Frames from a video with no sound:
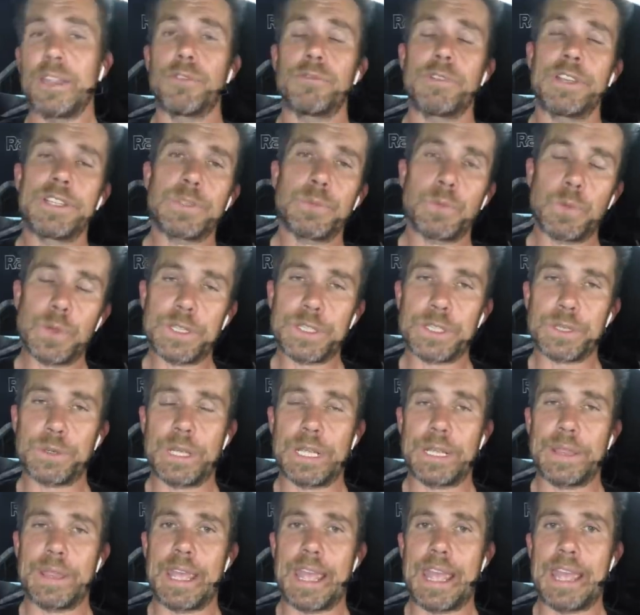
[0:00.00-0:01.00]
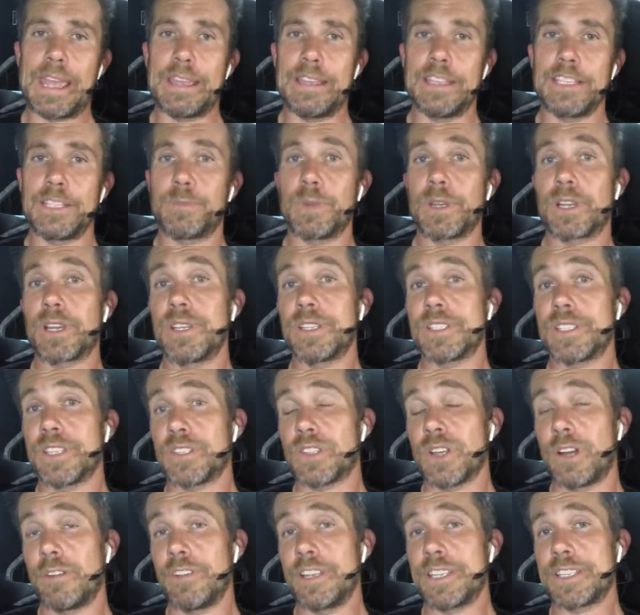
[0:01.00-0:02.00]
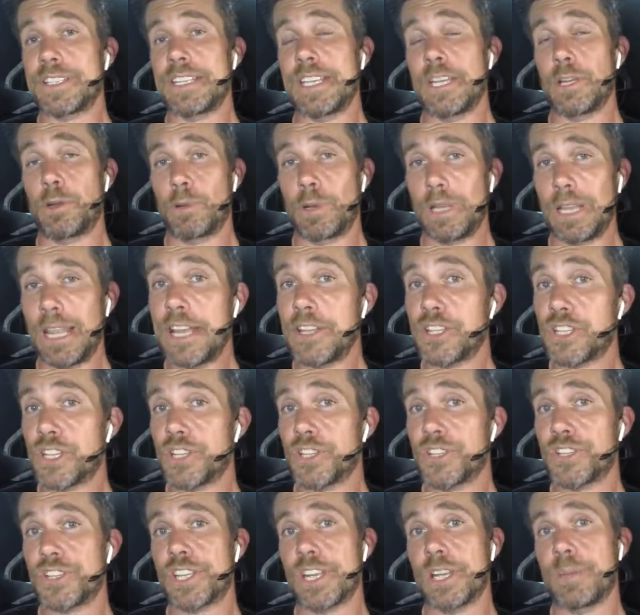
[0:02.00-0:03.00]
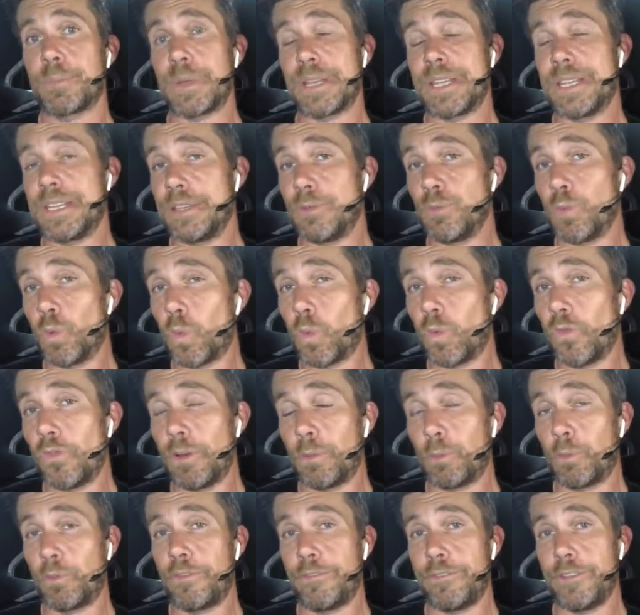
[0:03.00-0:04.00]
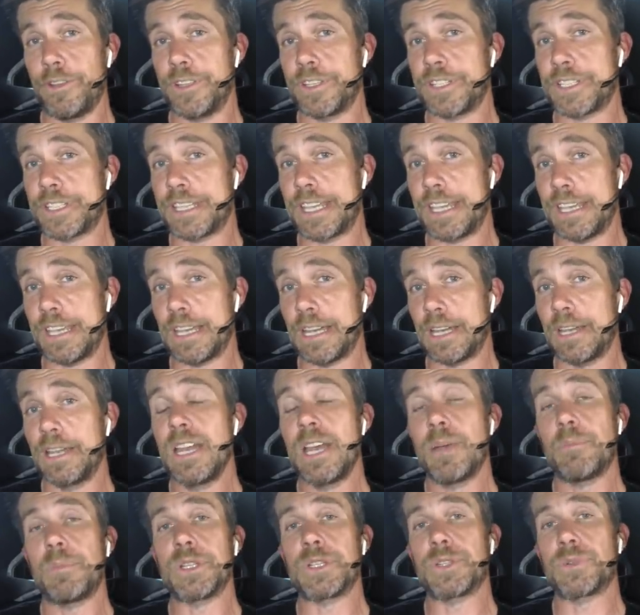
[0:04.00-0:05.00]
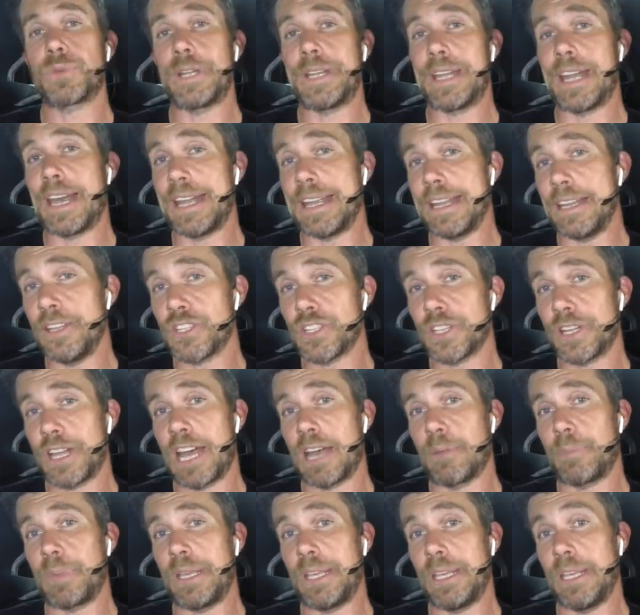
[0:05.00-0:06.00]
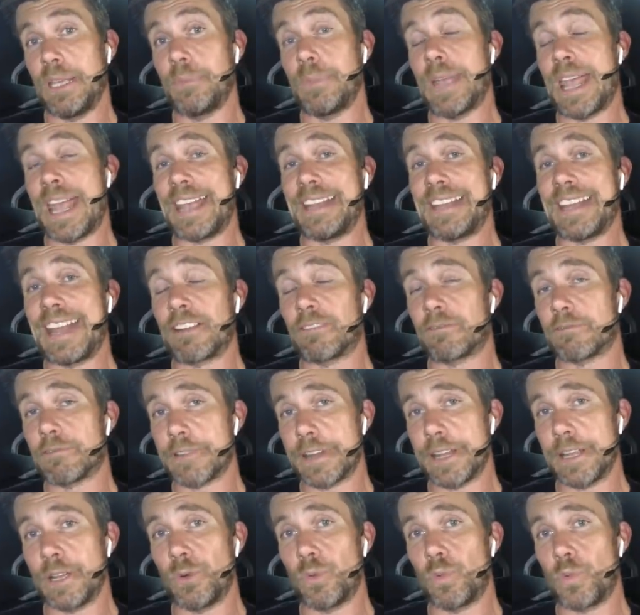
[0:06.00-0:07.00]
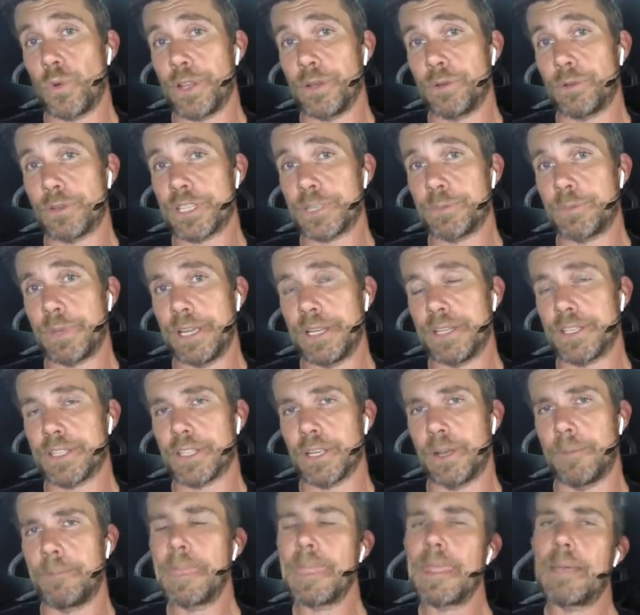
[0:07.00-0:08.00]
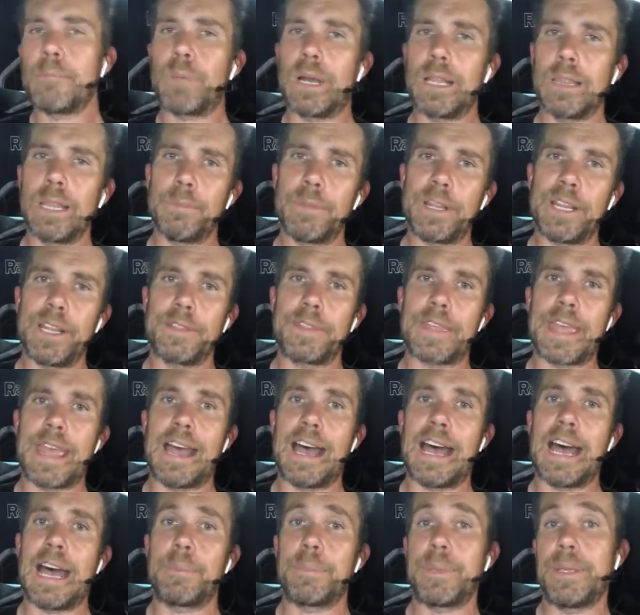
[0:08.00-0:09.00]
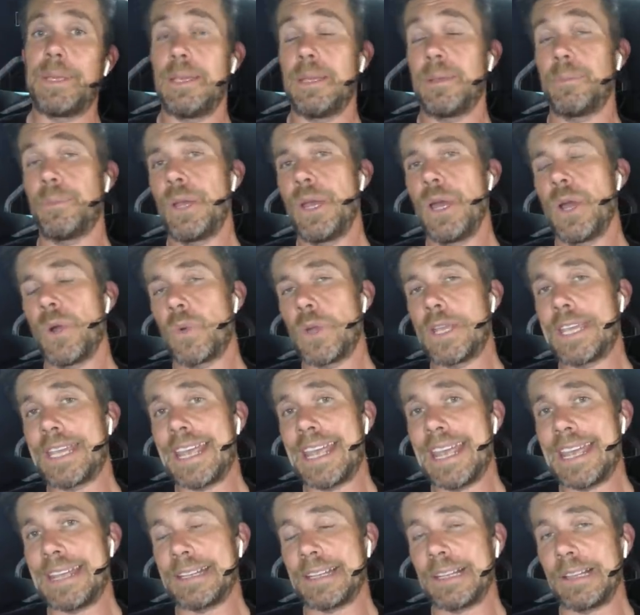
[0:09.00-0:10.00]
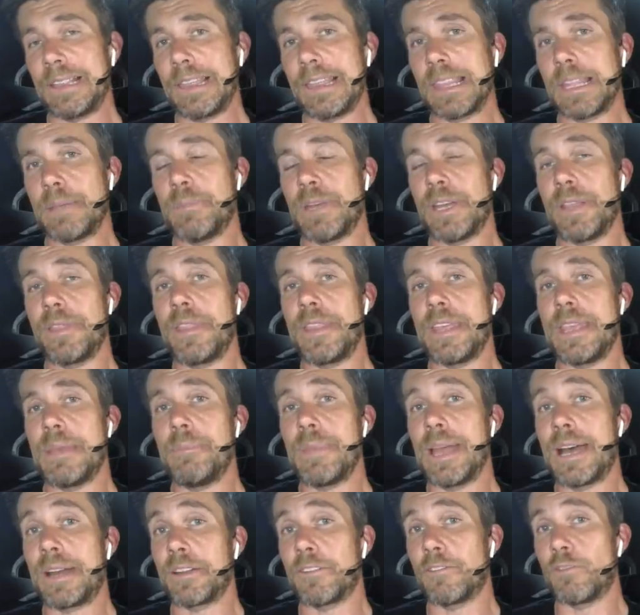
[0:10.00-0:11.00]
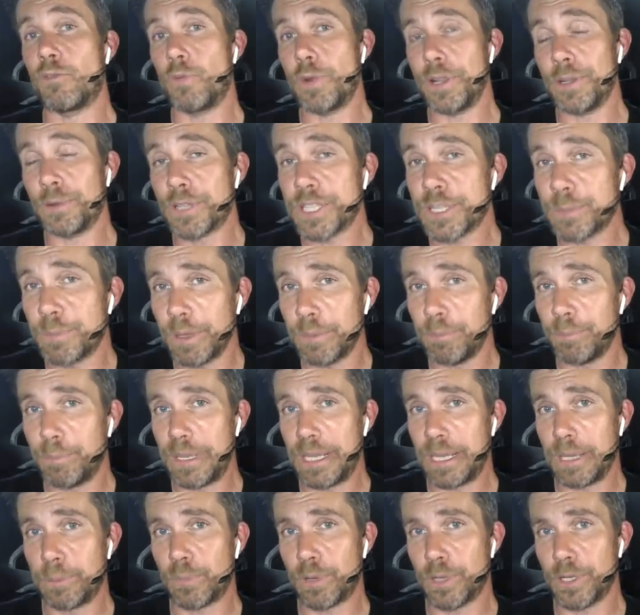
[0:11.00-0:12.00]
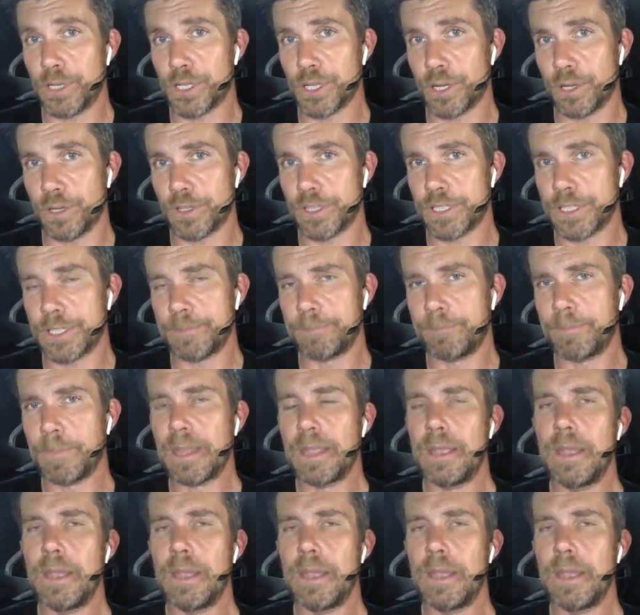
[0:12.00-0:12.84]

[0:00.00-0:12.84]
And the reason we're doing that is because there's obviously a relationship in first gear between our engine RPM and our rear wheel speed. So by limiting that RPM, we can limit the amount of wheel spin being produced.